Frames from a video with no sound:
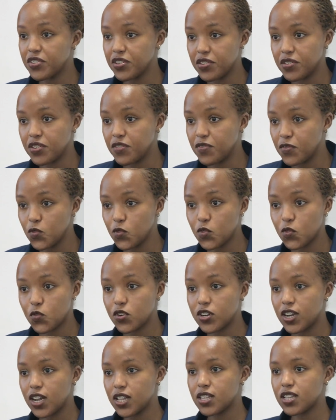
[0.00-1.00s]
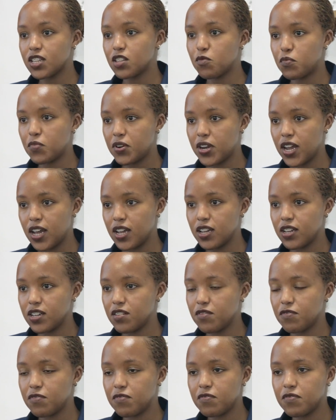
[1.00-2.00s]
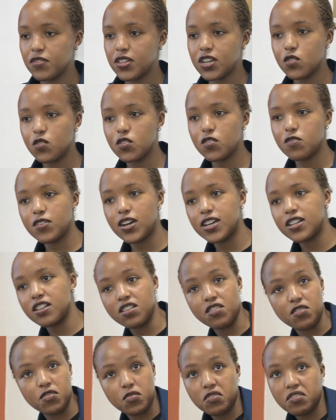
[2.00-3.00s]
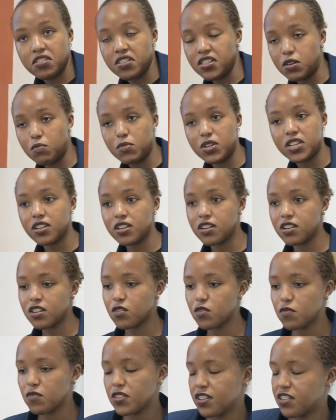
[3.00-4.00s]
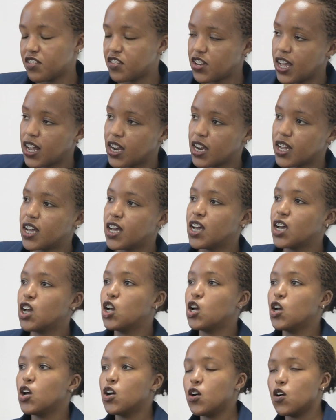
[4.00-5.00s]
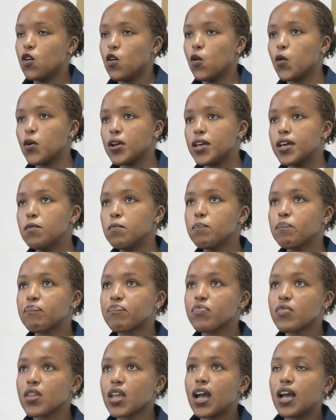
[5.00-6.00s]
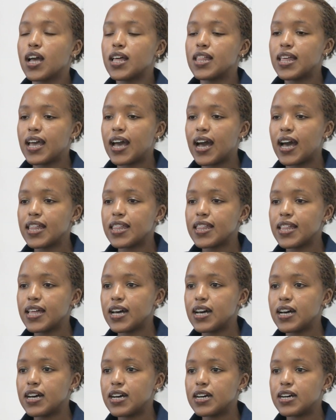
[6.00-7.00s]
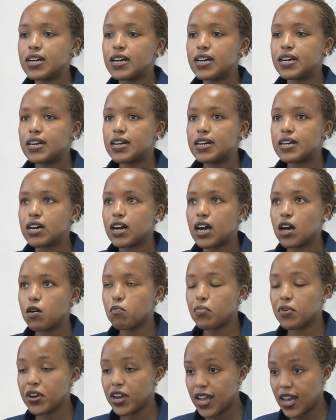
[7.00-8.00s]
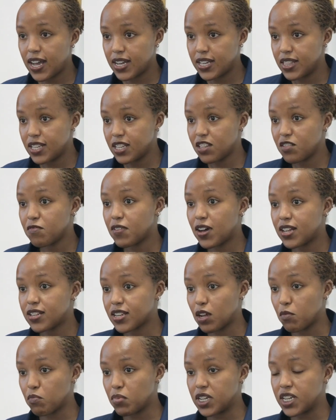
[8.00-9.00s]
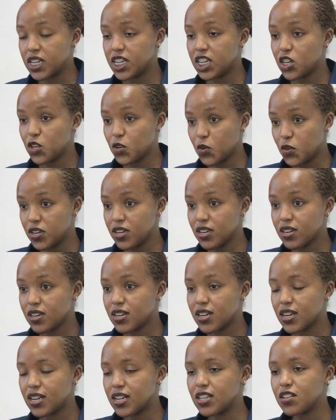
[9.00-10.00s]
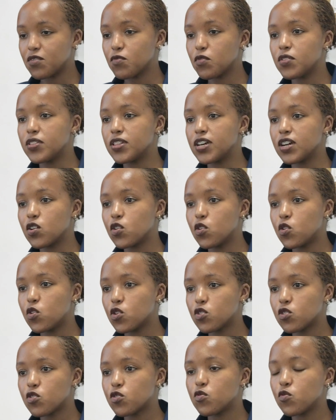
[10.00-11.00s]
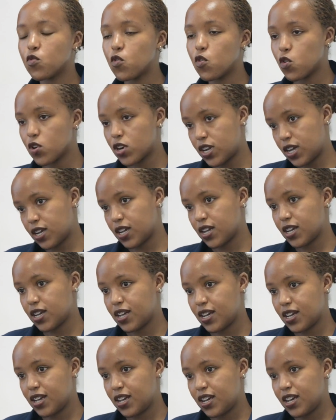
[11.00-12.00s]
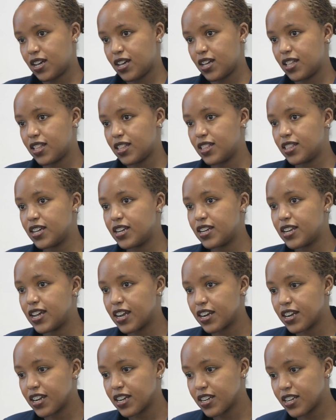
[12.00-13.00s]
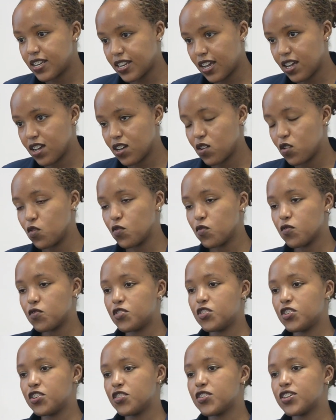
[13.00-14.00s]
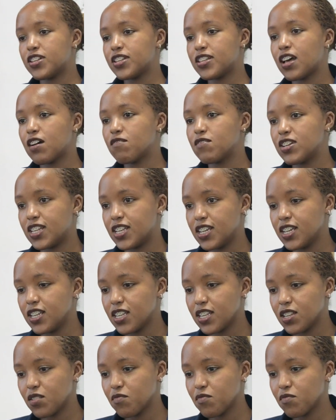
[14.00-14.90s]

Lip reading: refuse to grant this prayer if the court finds it's not in the best interest of this child. Okay. The other prayer in this first application is for the court to order that the director of children's services